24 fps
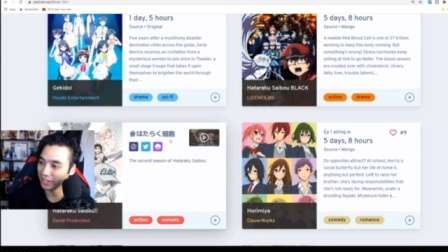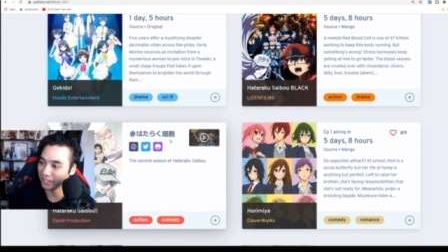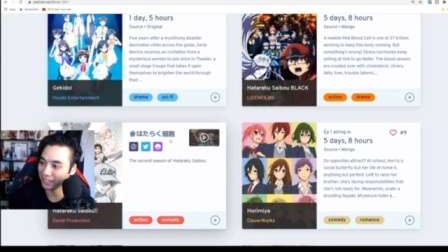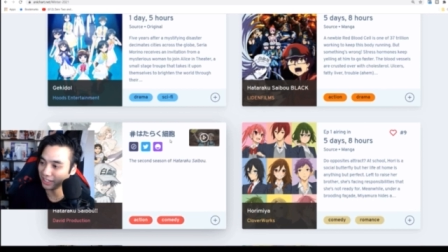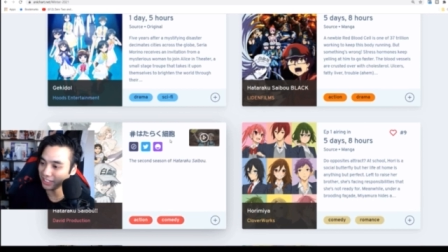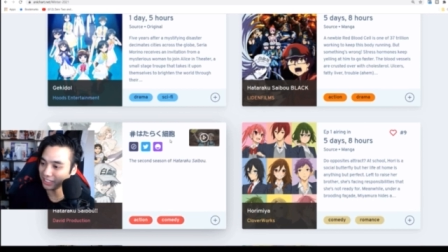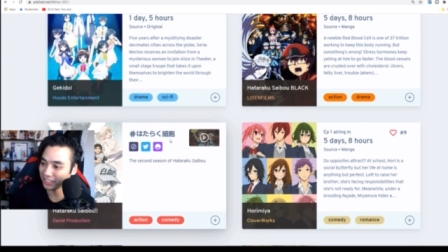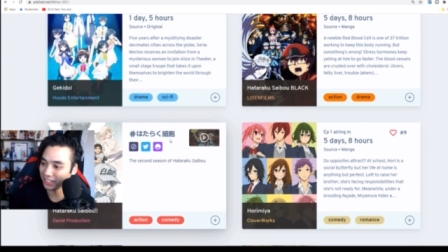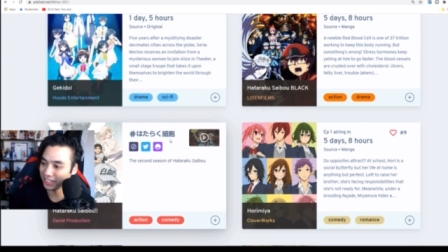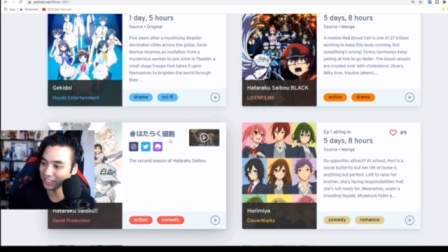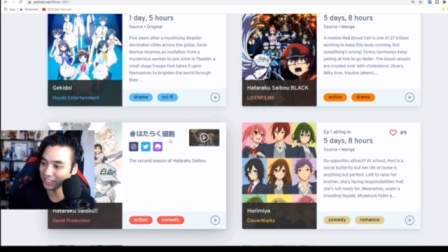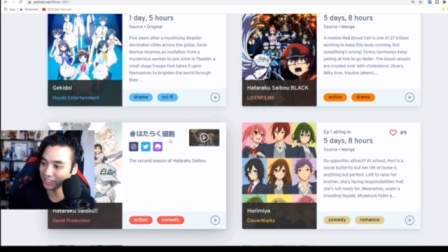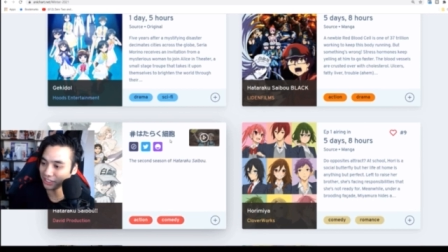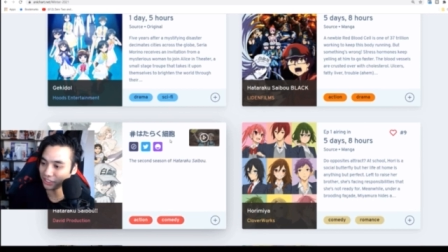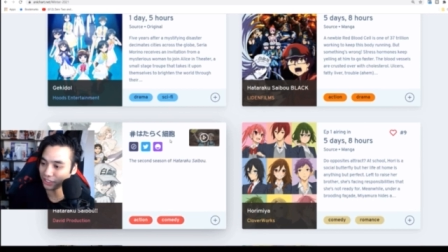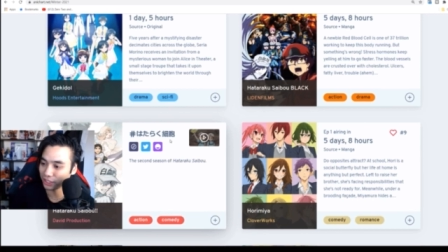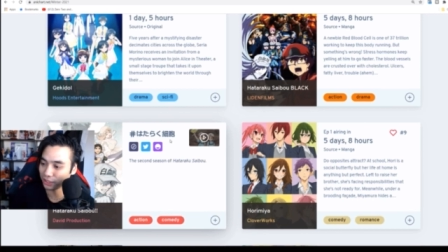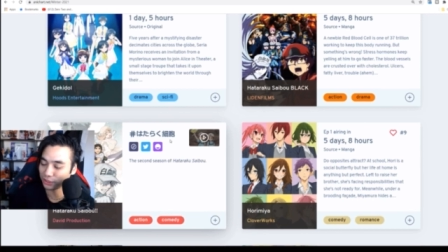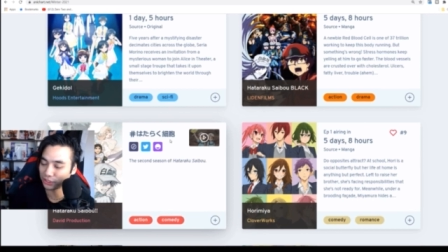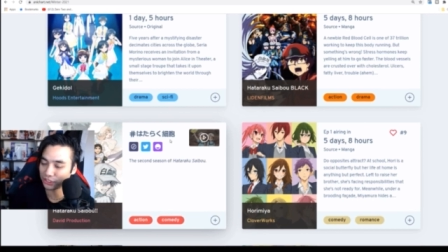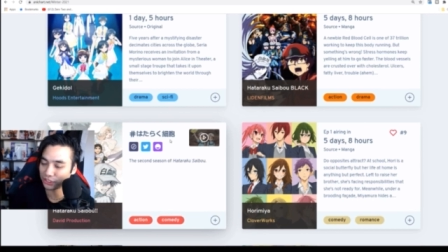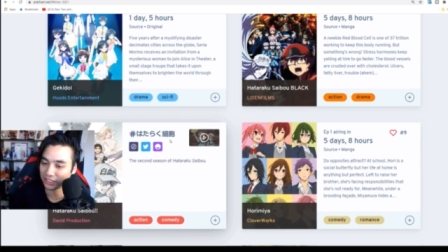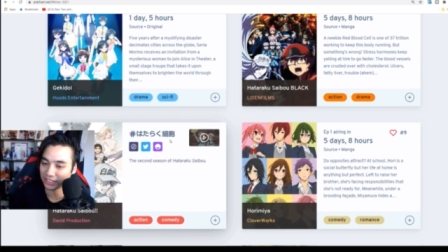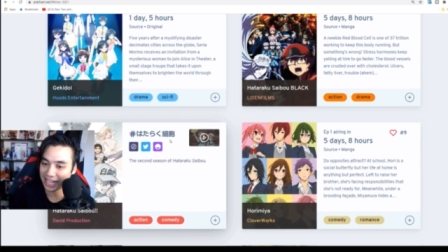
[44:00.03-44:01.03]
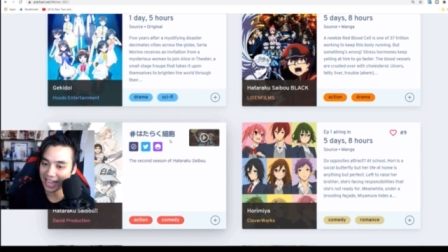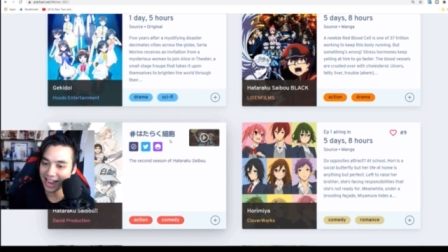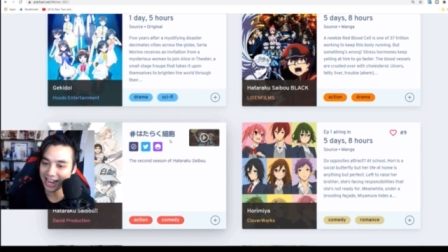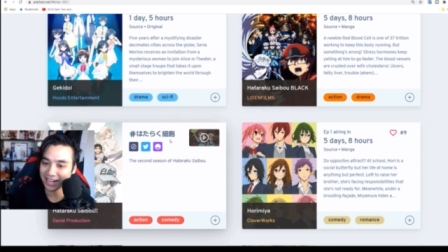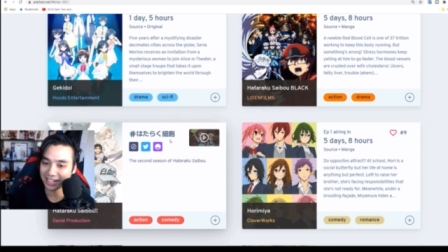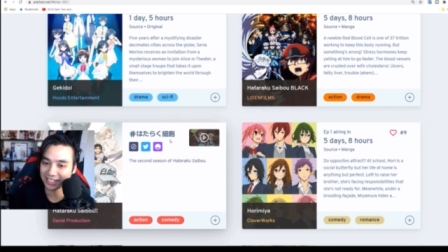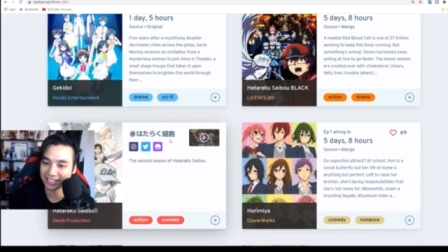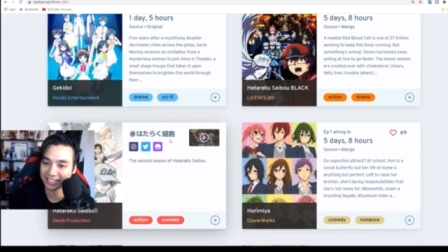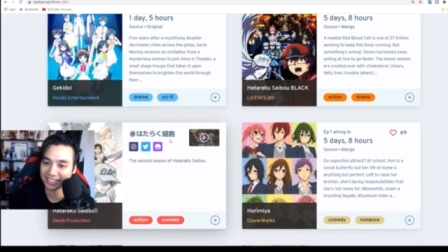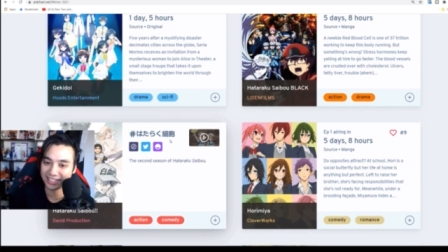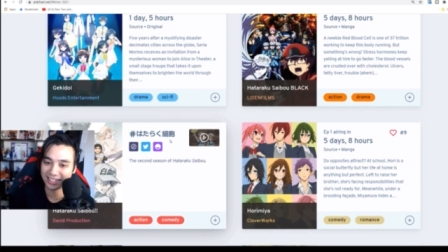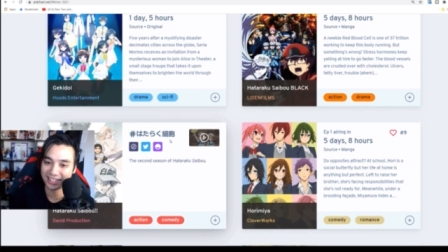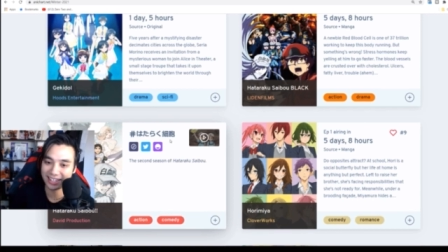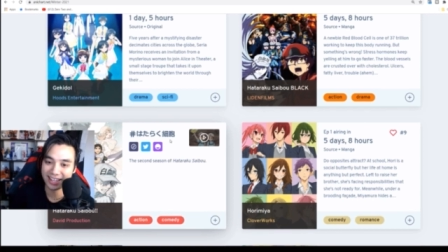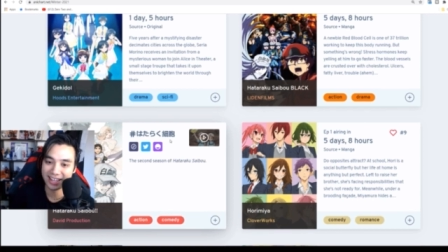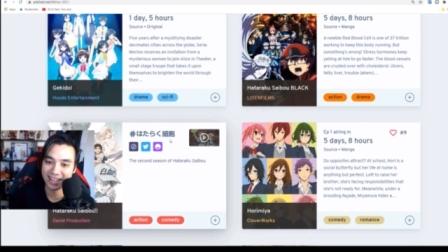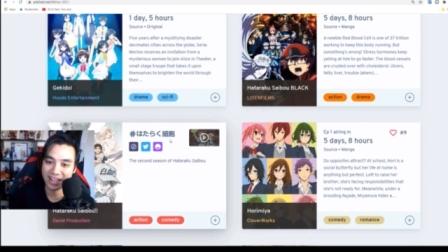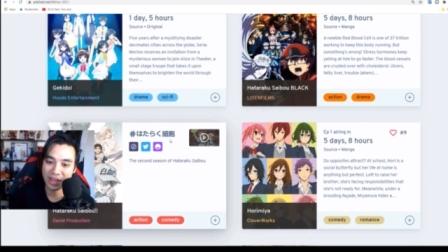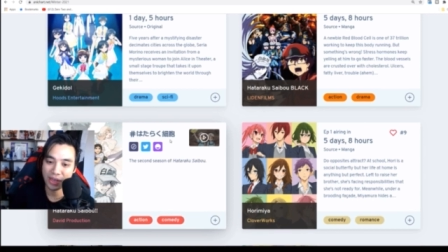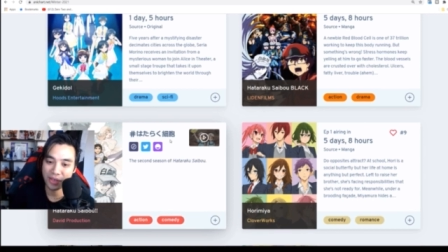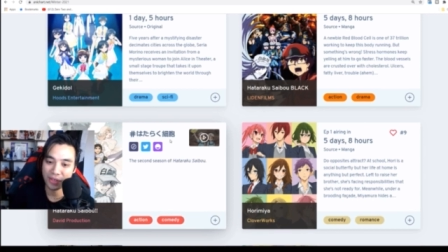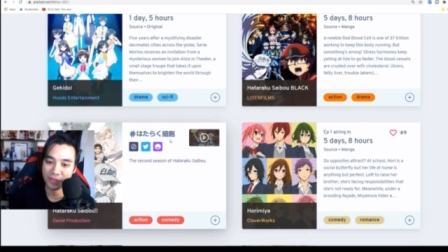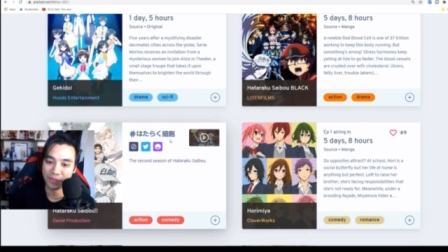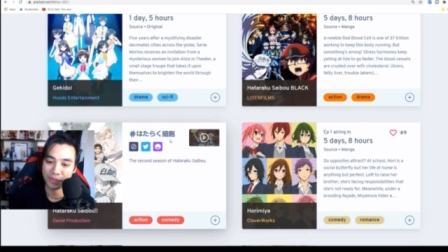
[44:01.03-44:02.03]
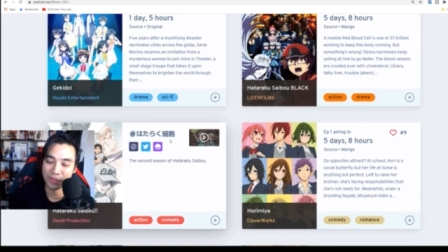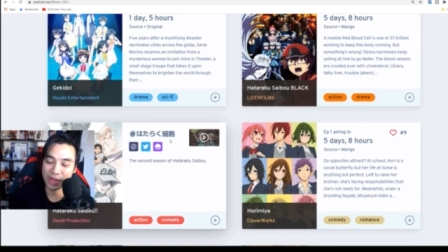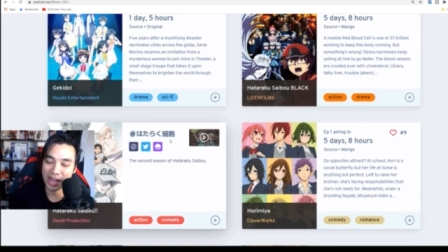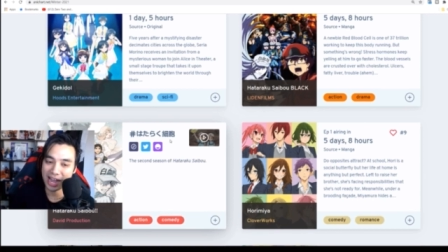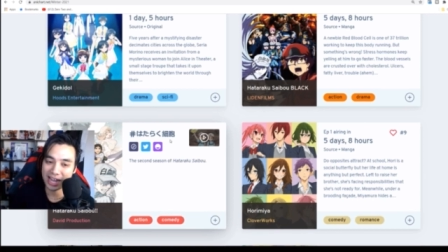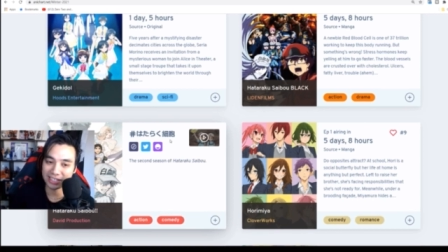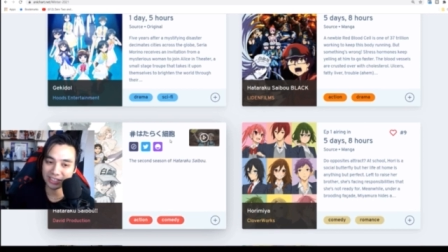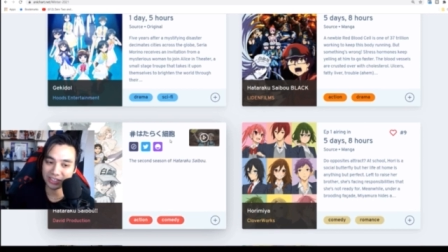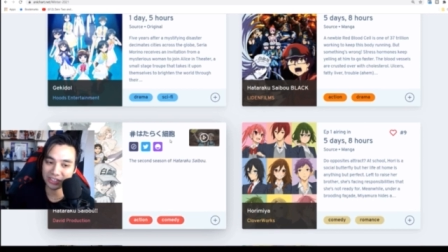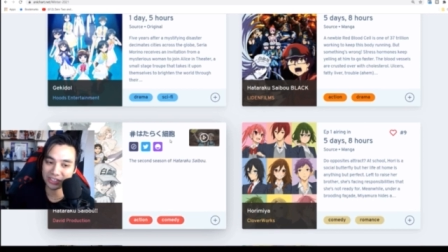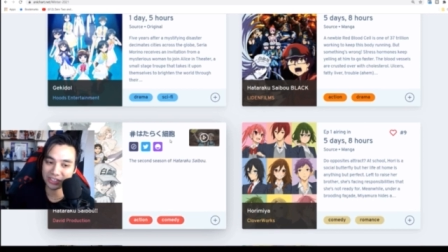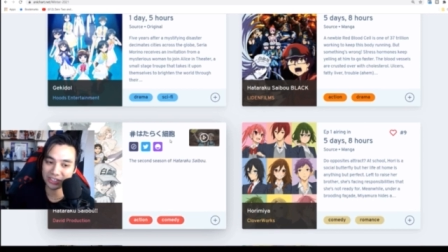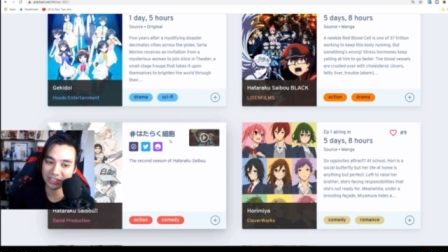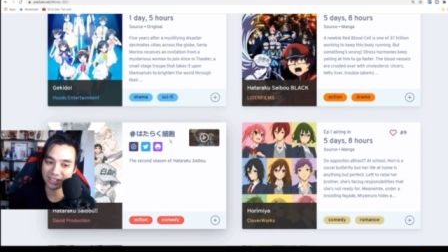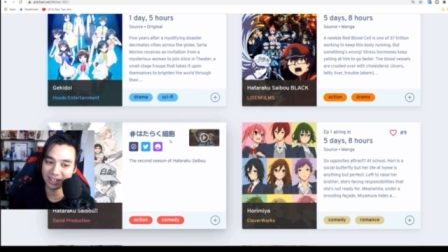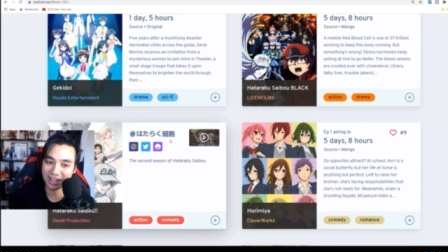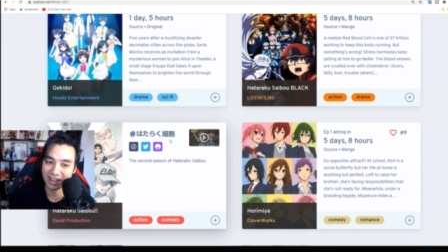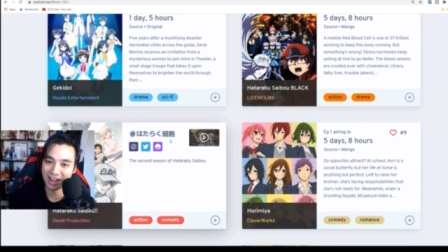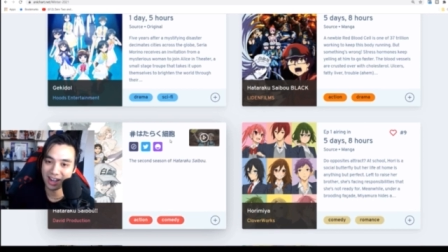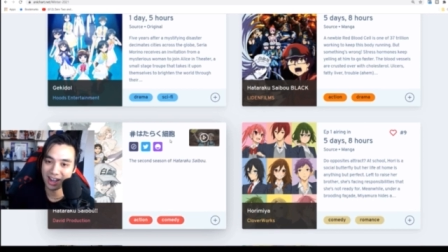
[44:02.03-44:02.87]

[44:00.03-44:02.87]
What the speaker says: this season's so stacked that